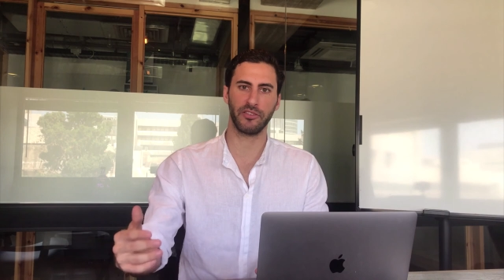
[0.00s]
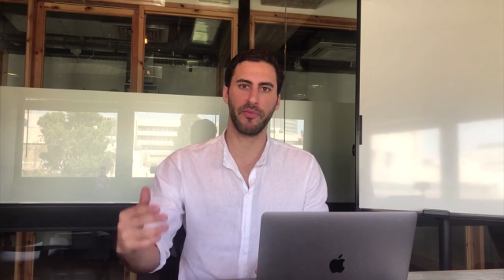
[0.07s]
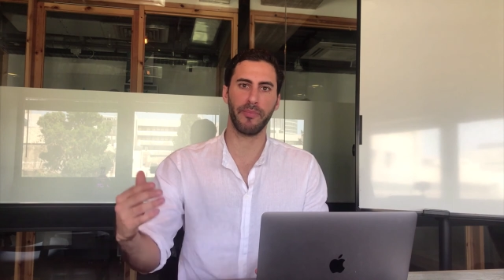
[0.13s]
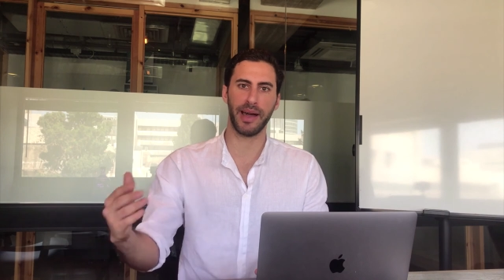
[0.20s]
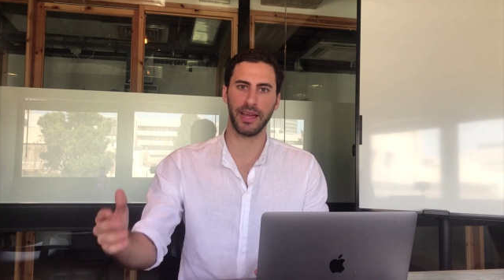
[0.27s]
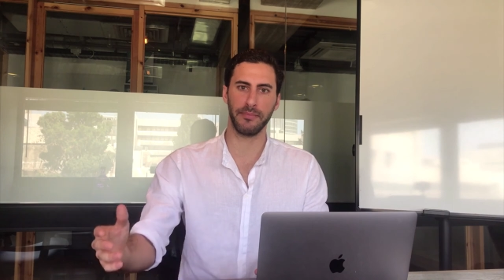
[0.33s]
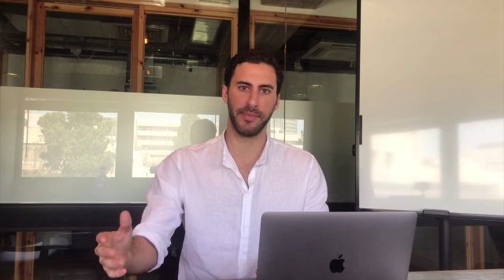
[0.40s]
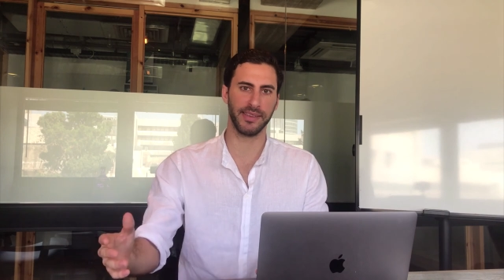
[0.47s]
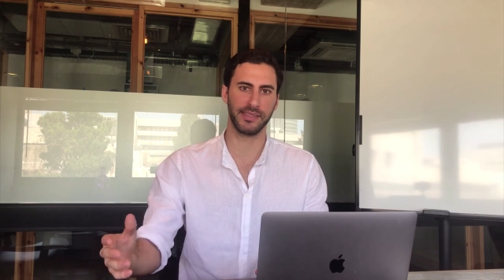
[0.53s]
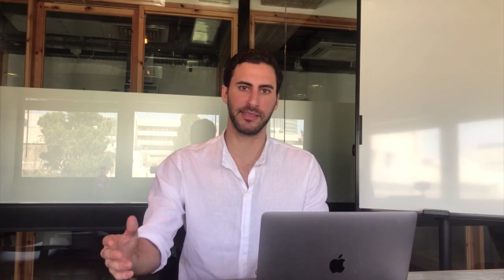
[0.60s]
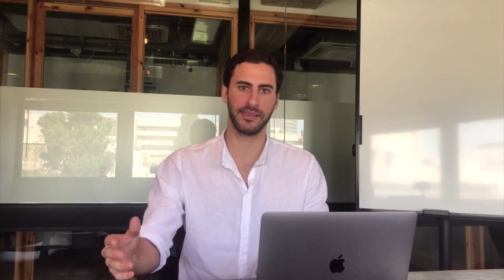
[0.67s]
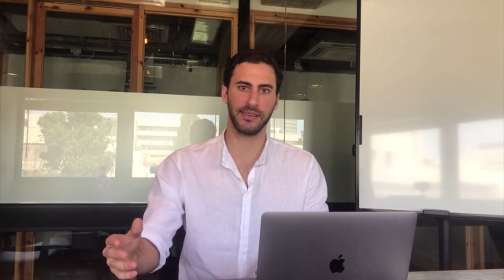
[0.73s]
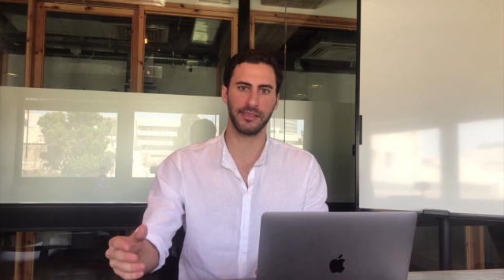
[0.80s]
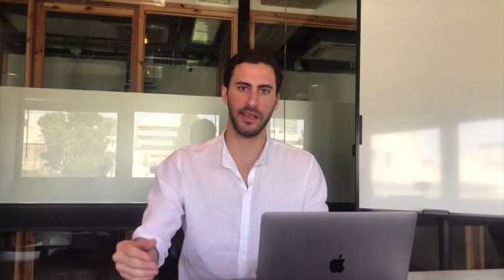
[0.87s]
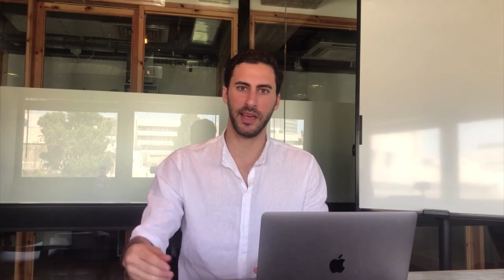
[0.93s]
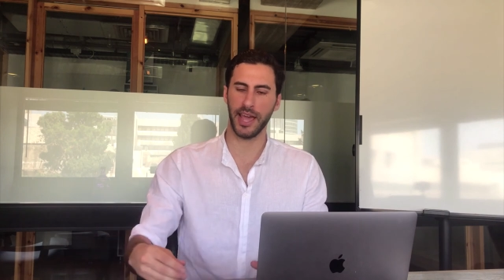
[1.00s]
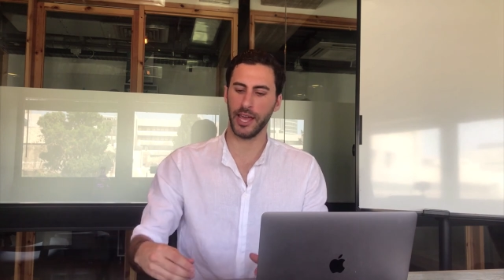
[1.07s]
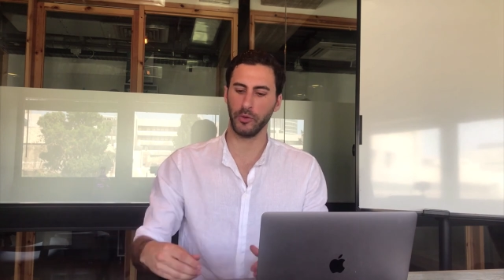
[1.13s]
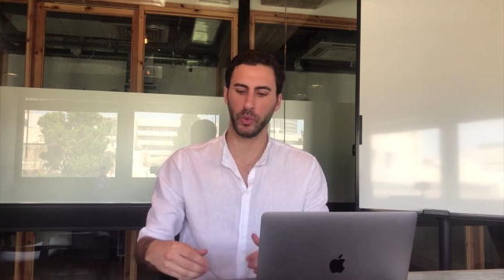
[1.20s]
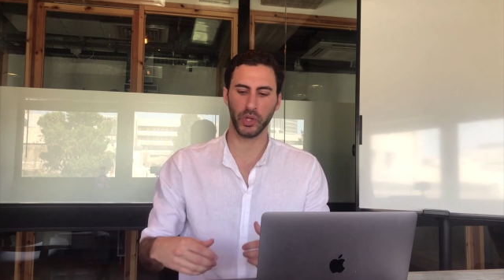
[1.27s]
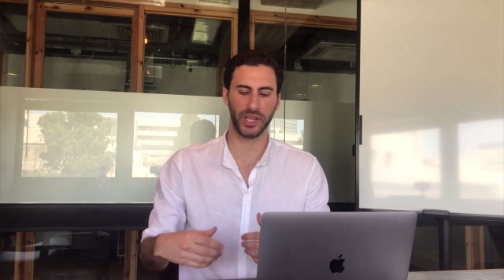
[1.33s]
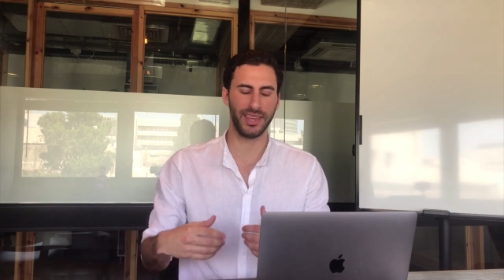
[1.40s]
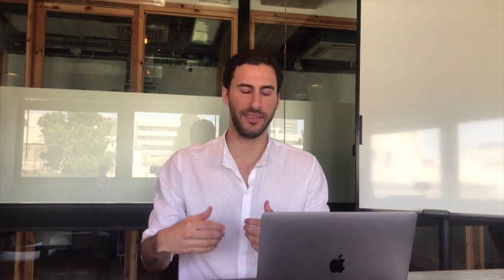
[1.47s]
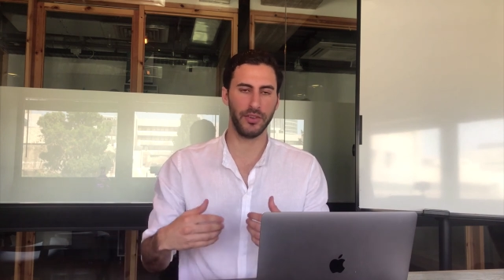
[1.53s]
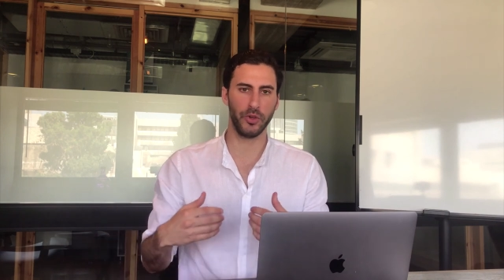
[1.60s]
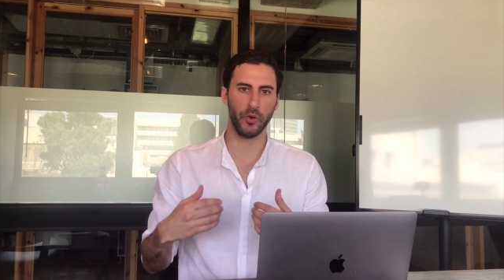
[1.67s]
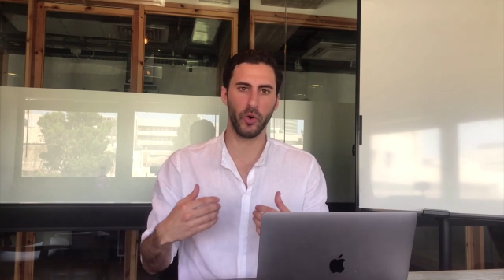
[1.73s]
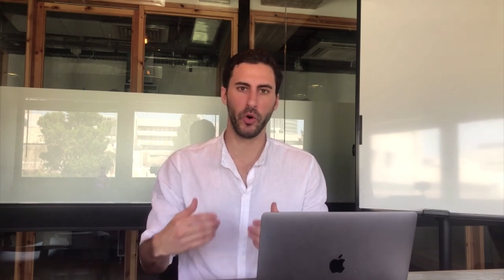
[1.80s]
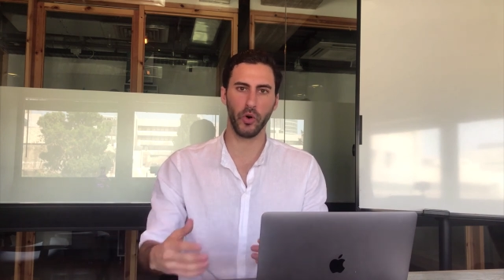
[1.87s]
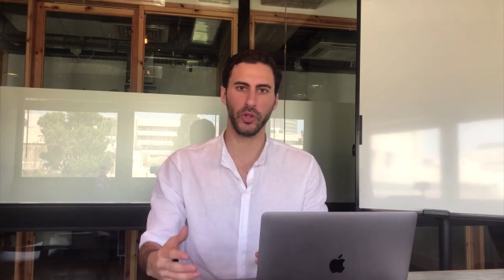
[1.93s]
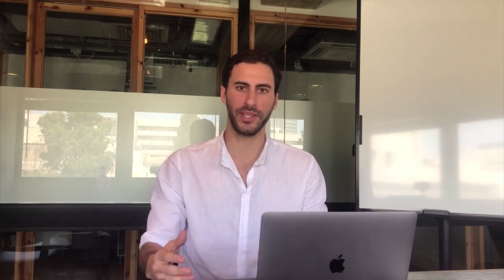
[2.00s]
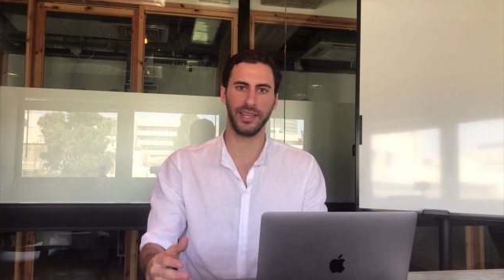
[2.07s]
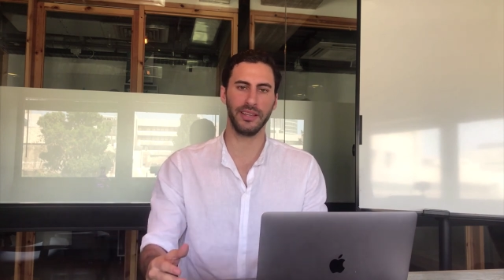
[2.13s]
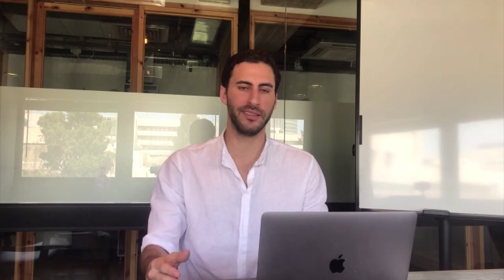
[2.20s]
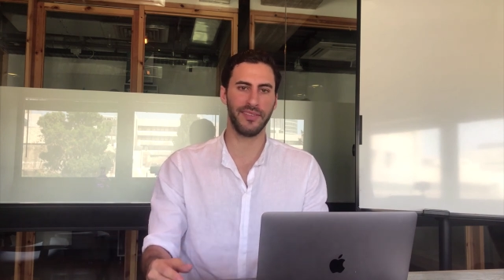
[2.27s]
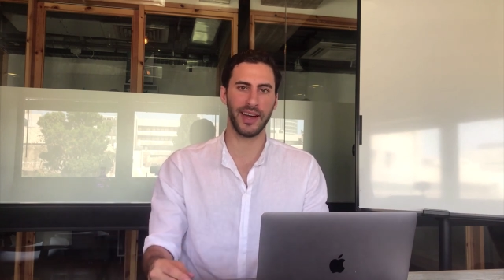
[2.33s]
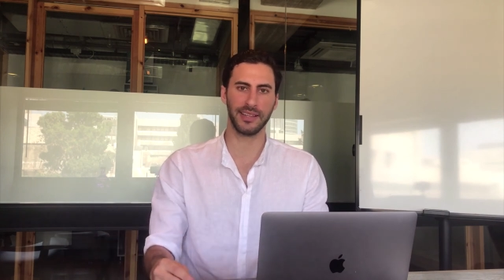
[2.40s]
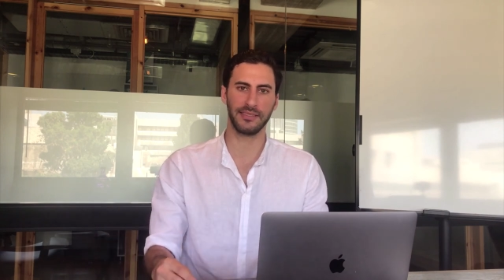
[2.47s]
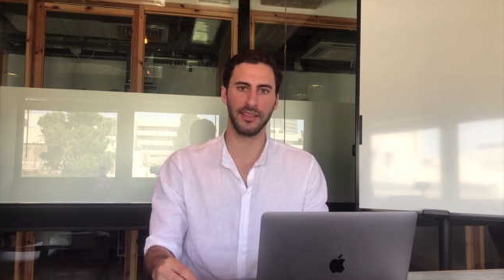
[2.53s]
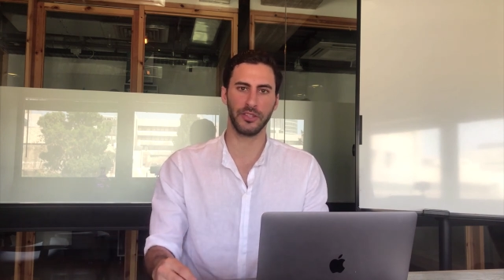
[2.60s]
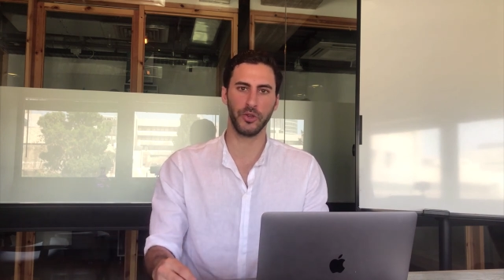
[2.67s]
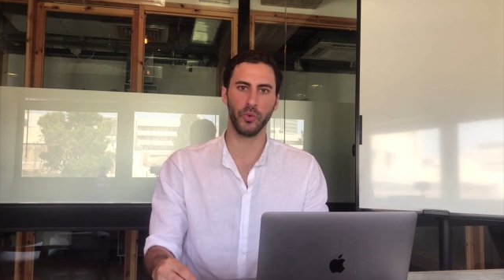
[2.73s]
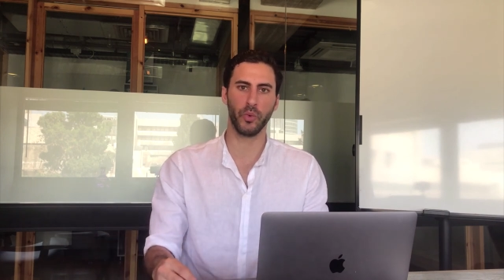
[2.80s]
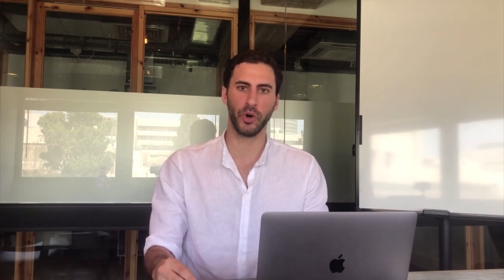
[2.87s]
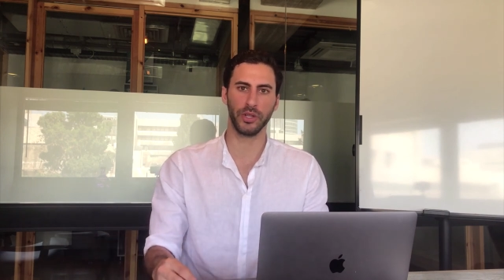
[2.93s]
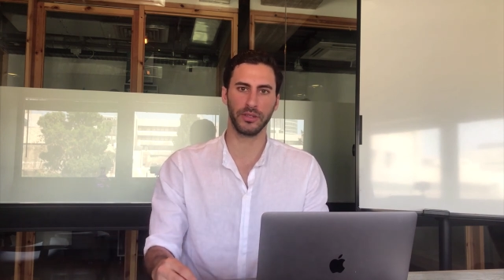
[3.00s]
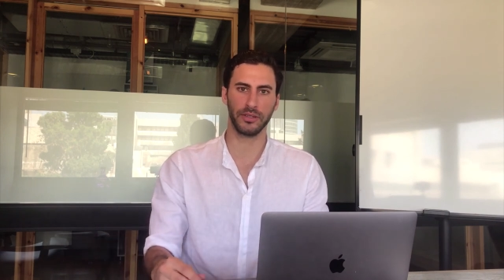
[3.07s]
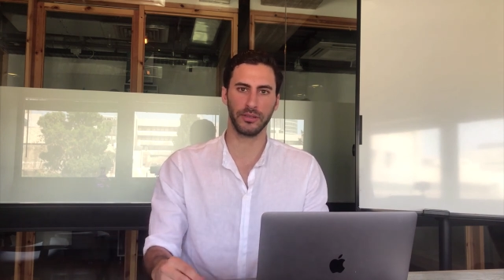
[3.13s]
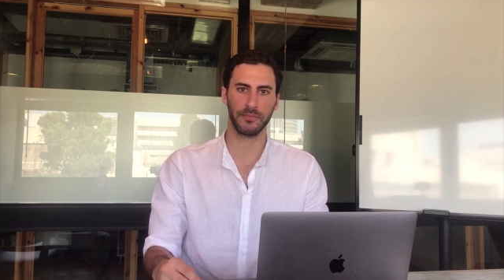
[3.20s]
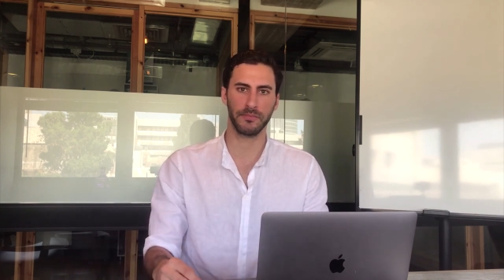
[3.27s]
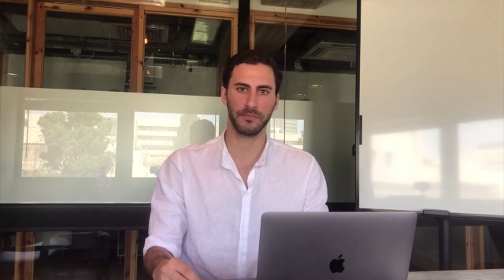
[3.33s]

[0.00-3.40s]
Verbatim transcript: of buying businesses and will give you all the advice that you want.